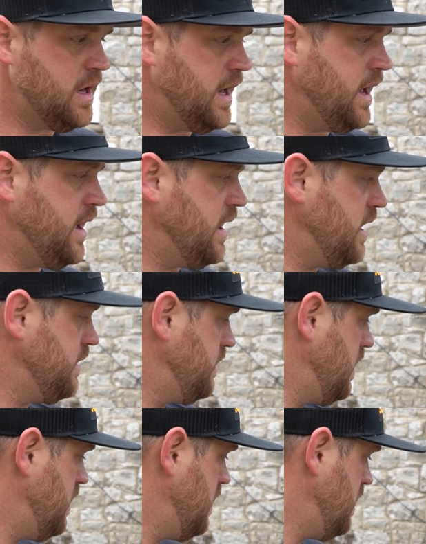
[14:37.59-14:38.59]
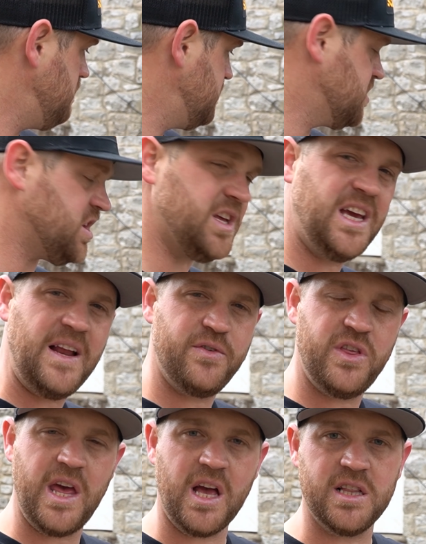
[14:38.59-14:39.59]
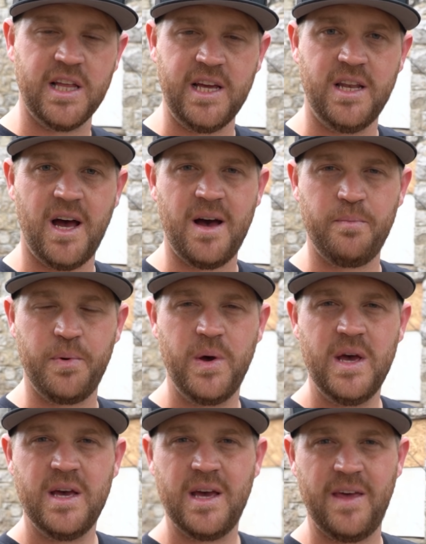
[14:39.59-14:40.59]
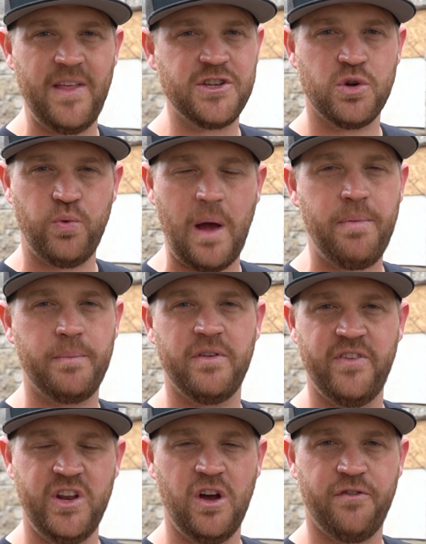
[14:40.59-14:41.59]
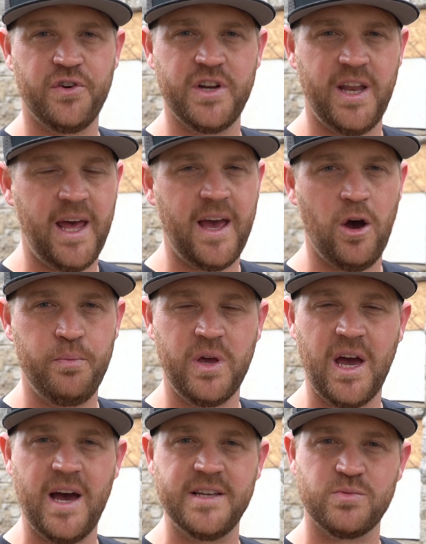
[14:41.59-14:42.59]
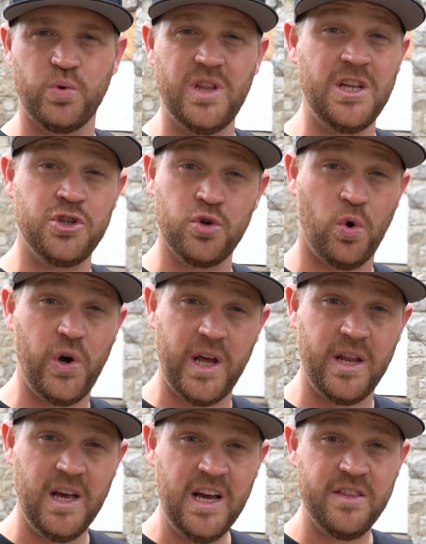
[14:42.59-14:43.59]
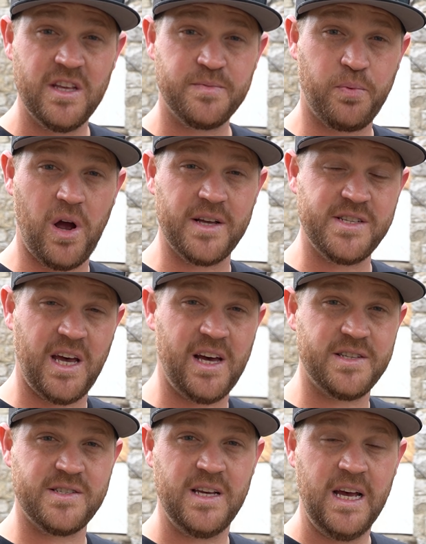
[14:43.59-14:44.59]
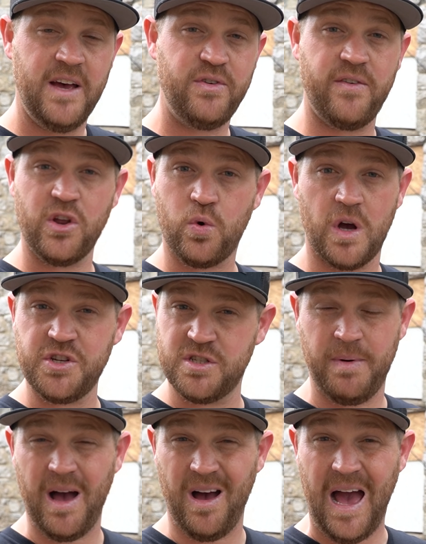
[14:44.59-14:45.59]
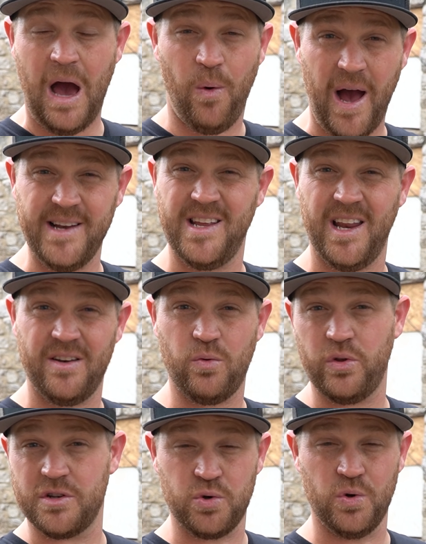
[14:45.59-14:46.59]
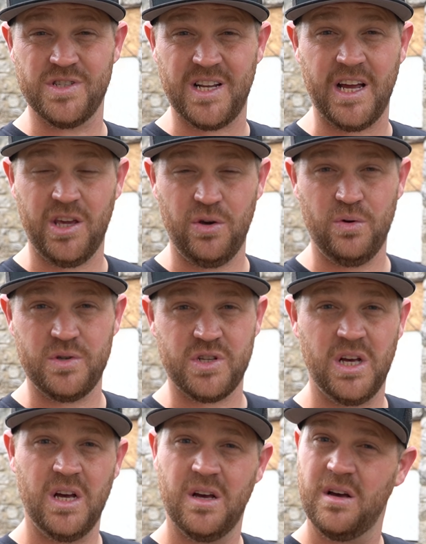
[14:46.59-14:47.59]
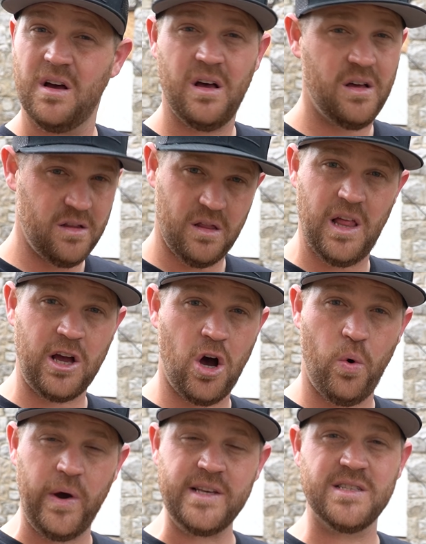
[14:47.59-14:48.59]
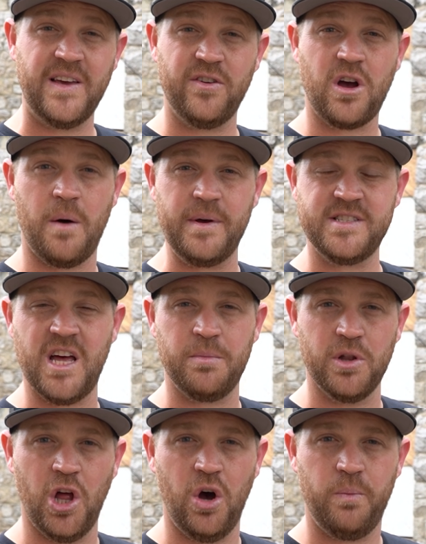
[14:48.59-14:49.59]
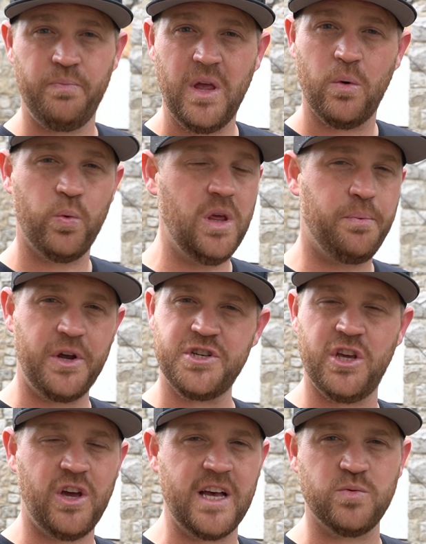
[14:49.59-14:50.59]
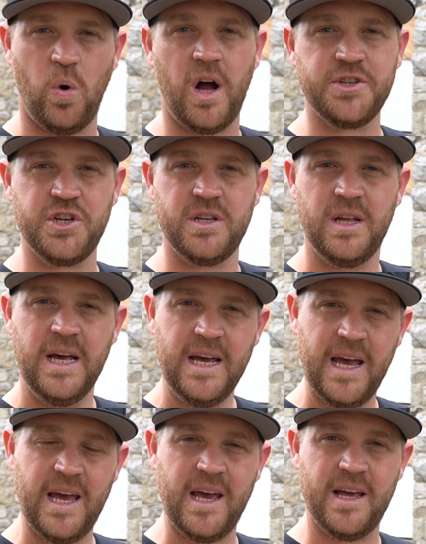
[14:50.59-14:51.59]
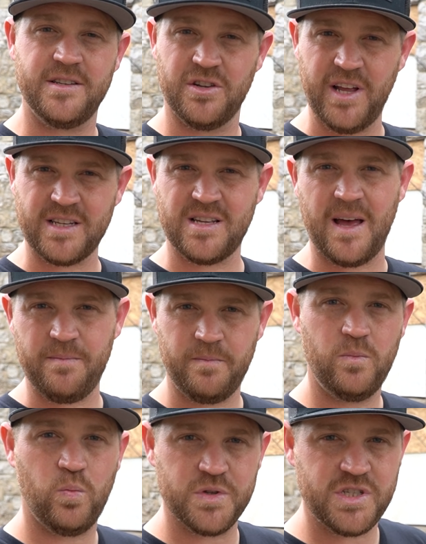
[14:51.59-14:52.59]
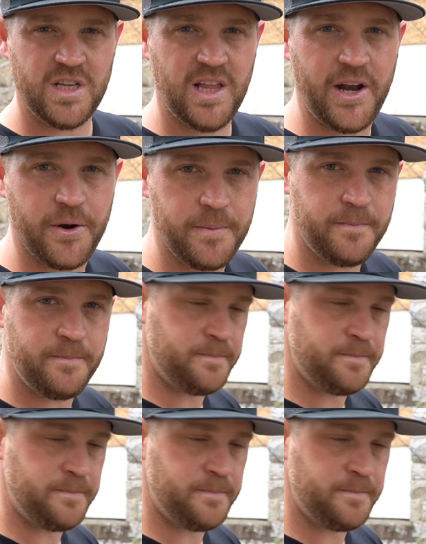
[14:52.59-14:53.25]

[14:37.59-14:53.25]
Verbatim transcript: And uh, I'm just gonna get everything cleaned up, and that should wrap up the video for today. I hope you guys really enjoyed this process. If you have any questions about how I did it or the tools that I used, like always, leave your comments down below. Really appreciate you guys watching, and until next time, we'll see you later.